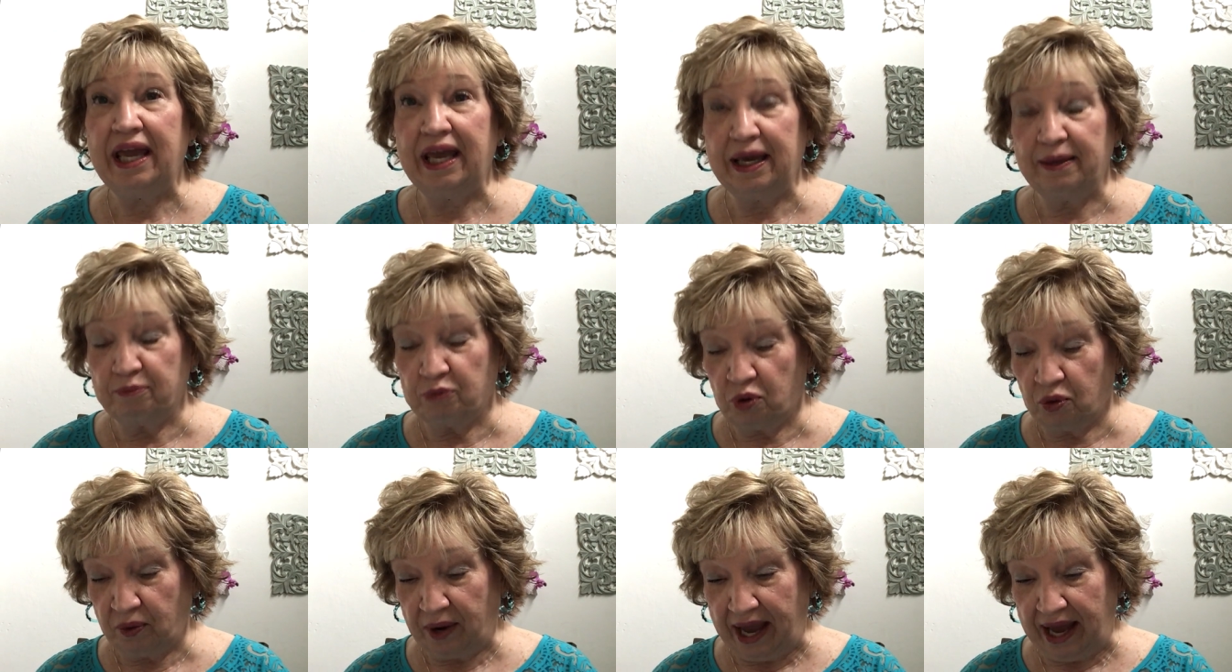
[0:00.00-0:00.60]

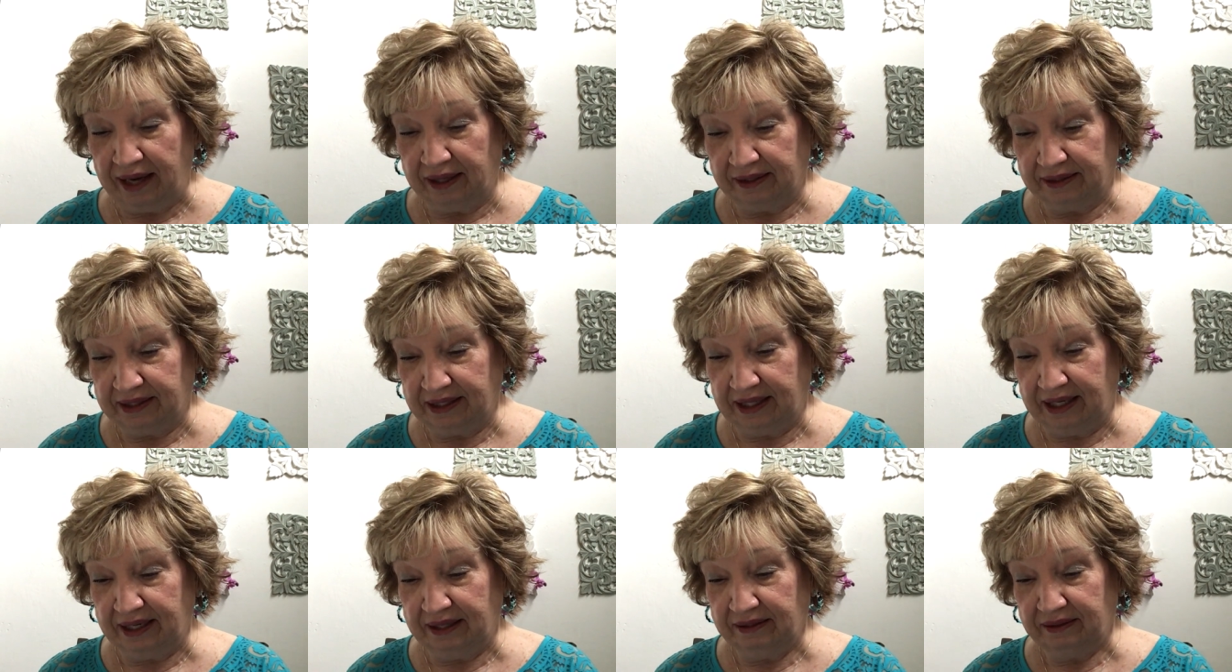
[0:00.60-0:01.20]

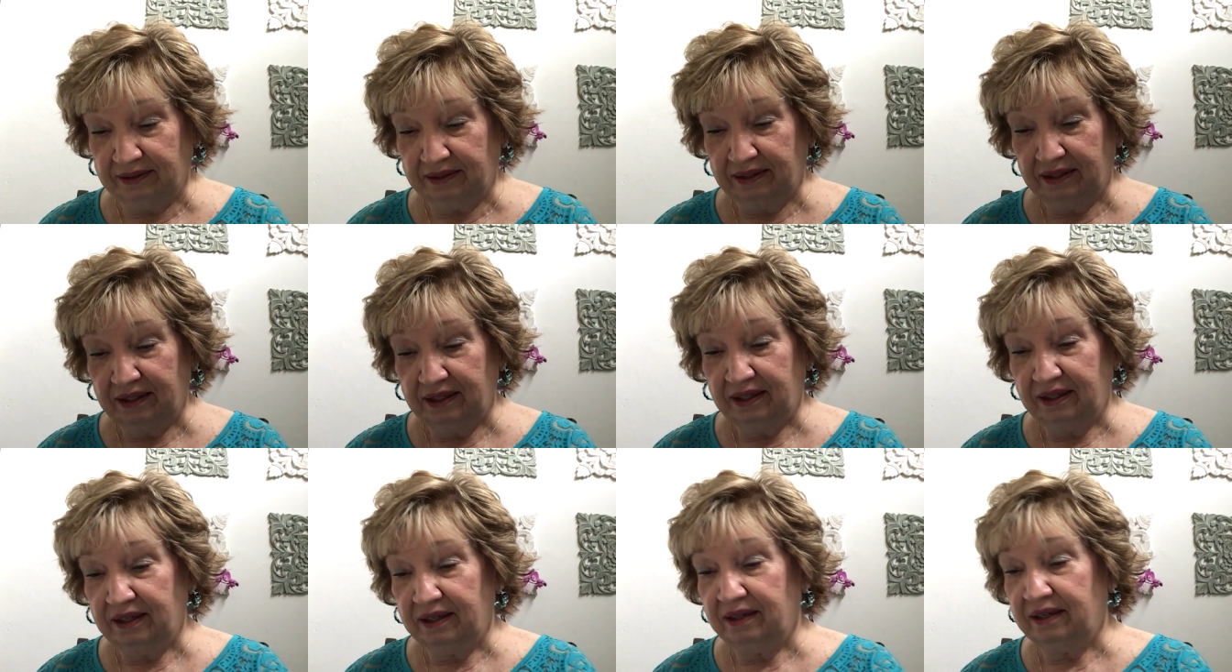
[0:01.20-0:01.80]
immorality,
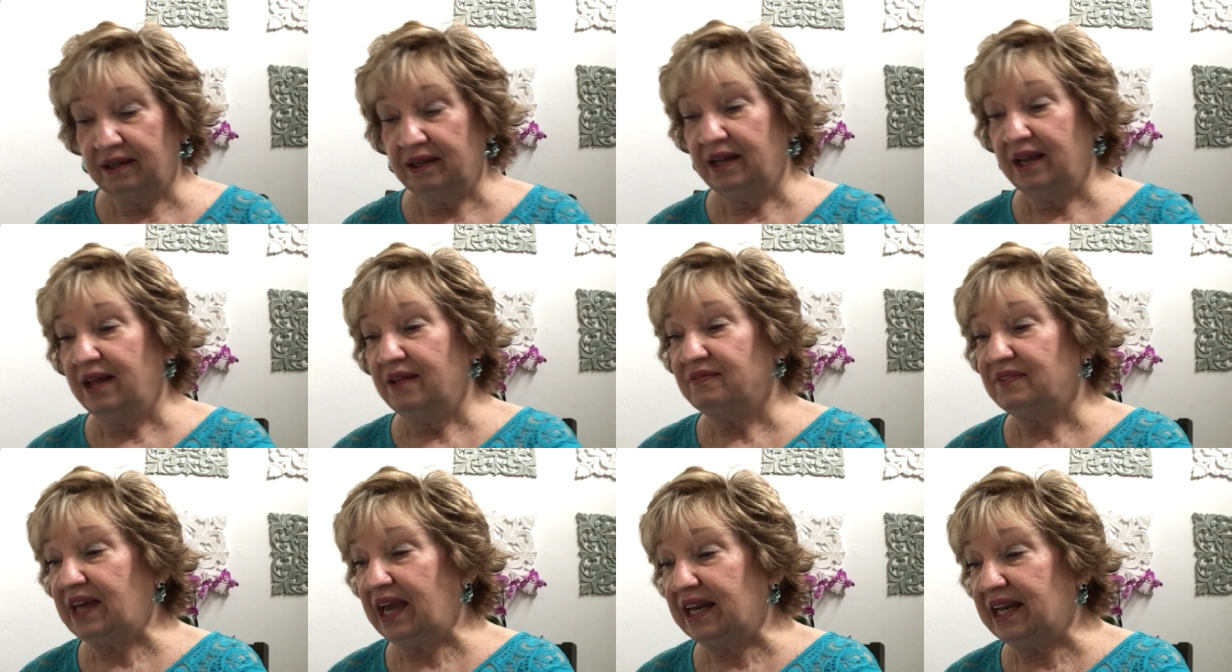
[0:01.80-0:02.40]

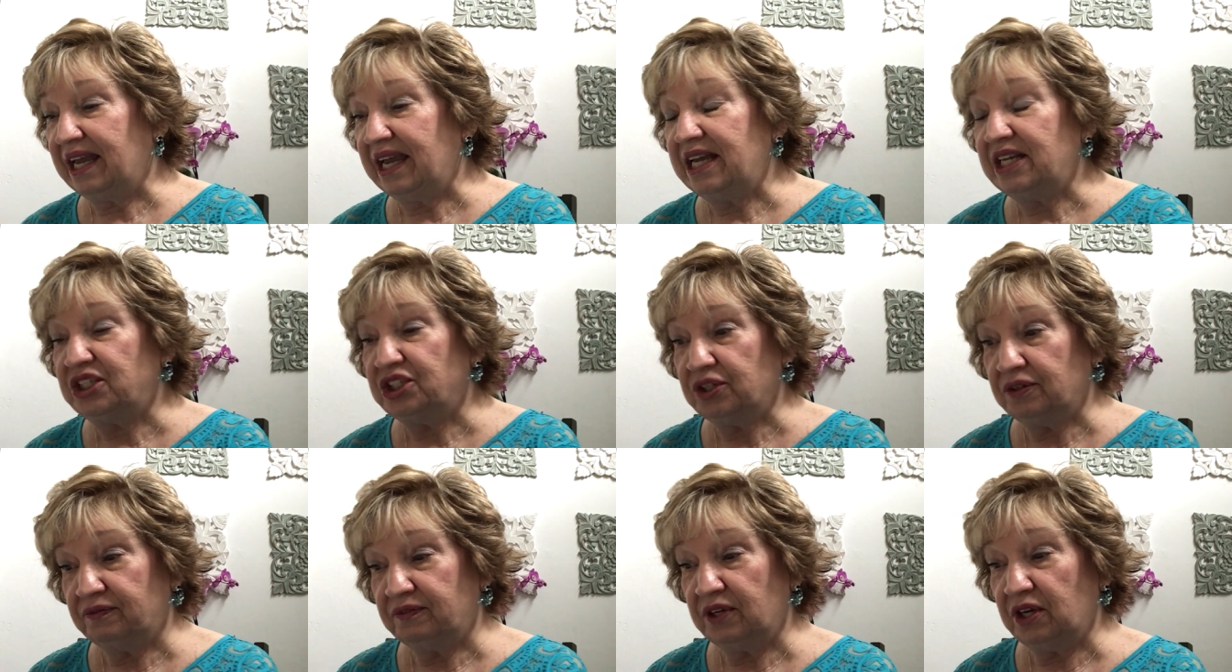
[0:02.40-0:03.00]
that
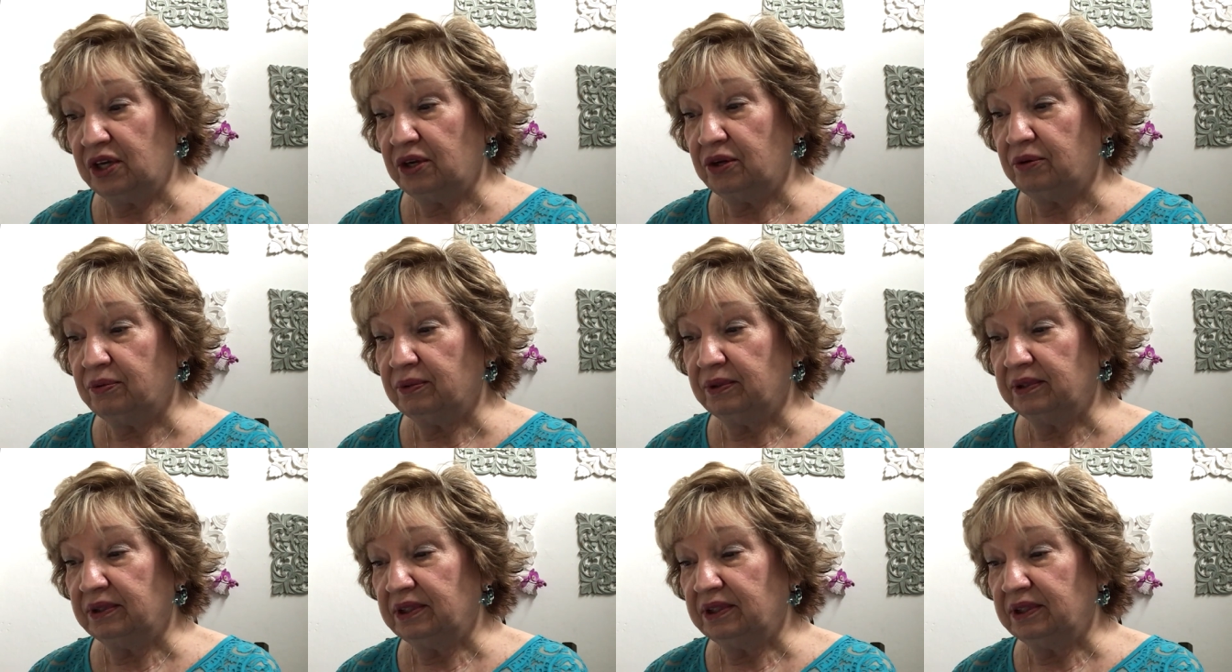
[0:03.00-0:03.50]
each of you